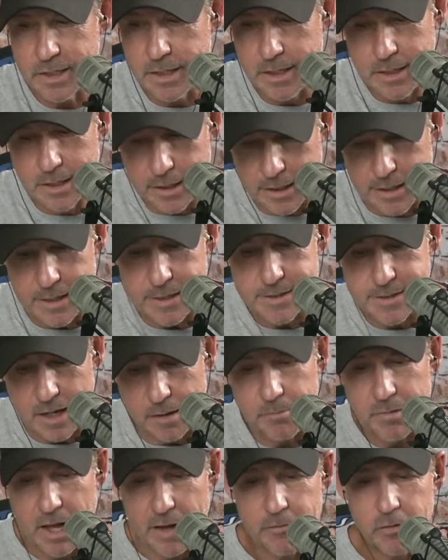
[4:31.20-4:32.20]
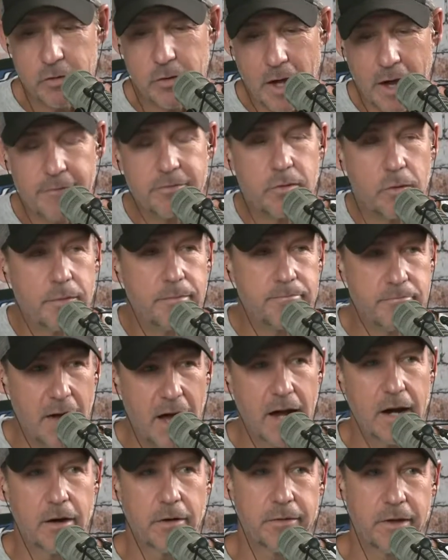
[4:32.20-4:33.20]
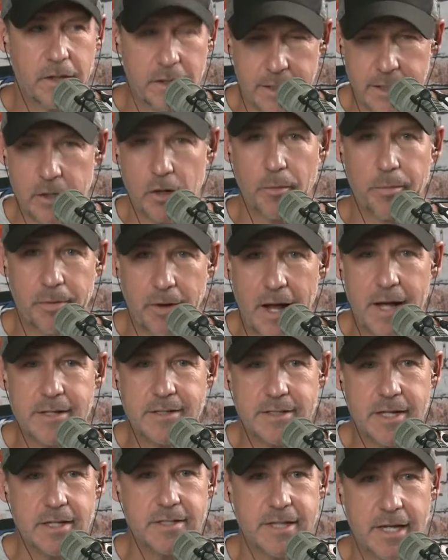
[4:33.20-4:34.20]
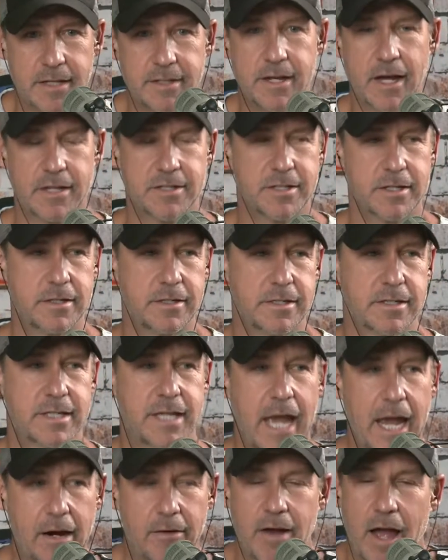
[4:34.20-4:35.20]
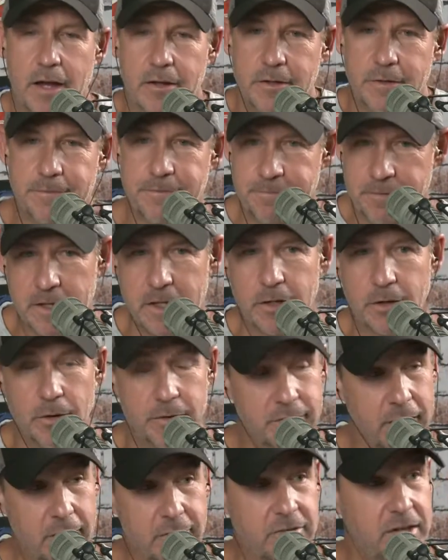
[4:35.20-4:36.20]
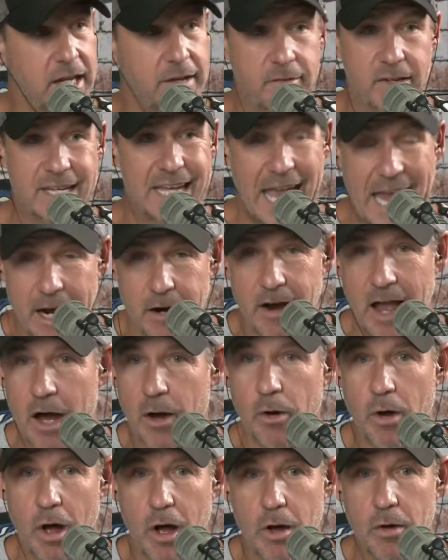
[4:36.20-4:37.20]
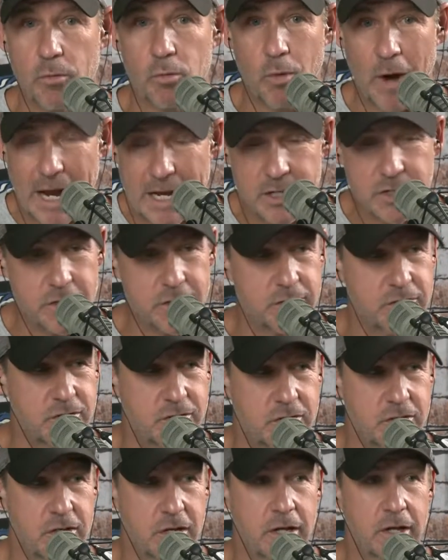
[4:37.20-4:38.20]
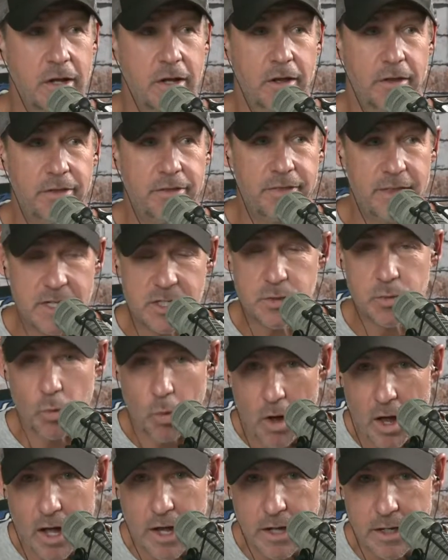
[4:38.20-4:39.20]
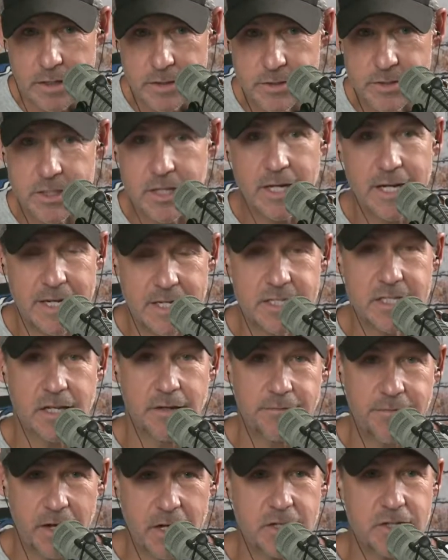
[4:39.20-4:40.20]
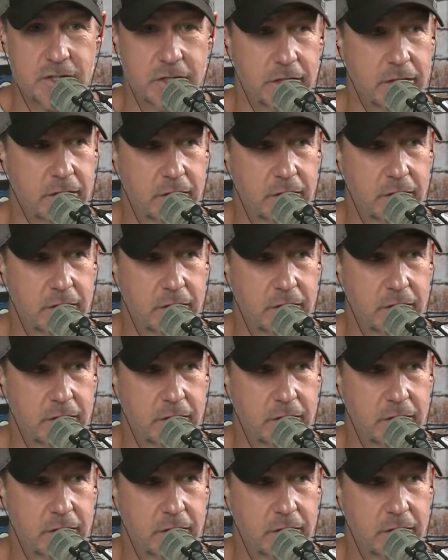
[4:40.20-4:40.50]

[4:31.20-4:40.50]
And at some level, you have to admire the legal process. It doesn't care how you feel. It doesn't even care how righteous this was, his conviction.